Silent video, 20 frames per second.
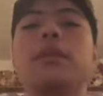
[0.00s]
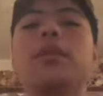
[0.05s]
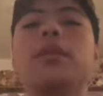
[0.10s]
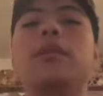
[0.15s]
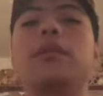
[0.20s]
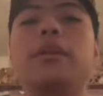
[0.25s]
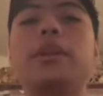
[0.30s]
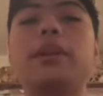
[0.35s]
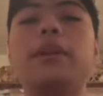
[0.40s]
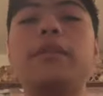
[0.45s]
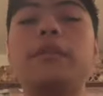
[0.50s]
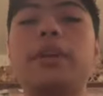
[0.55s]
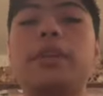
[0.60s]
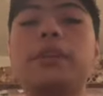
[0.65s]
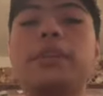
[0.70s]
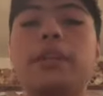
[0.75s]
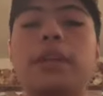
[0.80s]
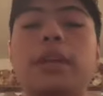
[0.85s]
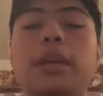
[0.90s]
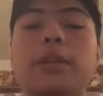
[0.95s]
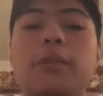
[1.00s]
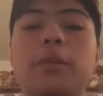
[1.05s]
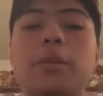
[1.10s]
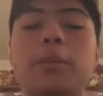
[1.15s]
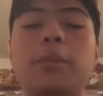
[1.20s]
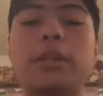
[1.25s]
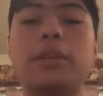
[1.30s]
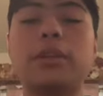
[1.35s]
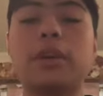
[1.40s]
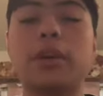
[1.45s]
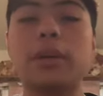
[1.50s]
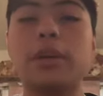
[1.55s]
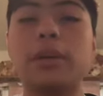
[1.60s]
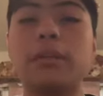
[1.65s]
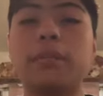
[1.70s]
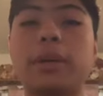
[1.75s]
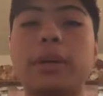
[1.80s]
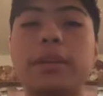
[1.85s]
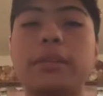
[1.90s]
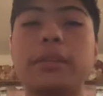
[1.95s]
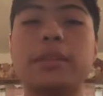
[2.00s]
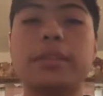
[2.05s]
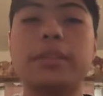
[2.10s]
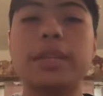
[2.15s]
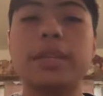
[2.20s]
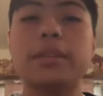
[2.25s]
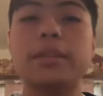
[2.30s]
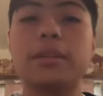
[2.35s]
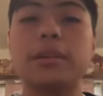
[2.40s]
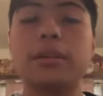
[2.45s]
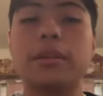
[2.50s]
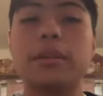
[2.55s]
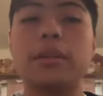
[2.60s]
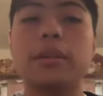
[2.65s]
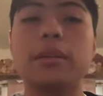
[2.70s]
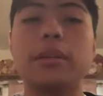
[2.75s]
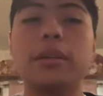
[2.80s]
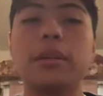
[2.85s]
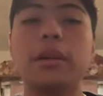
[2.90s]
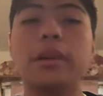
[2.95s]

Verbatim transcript: Good evening. Today I'm going to be talking about the Tesla car.